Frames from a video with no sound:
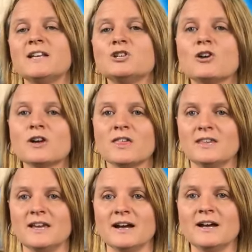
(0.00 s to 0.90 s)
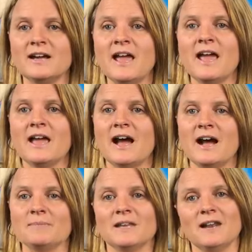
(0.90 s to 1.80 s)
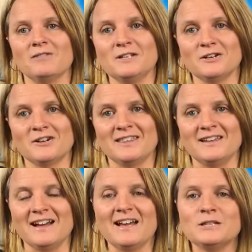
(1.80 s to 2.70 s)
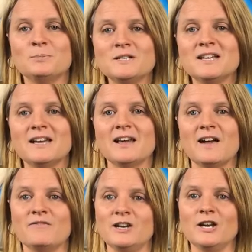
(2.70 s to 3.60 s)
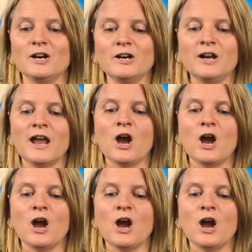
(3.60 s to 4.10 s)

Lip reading: And Dorothea, the lovely Dorothea, has put together a video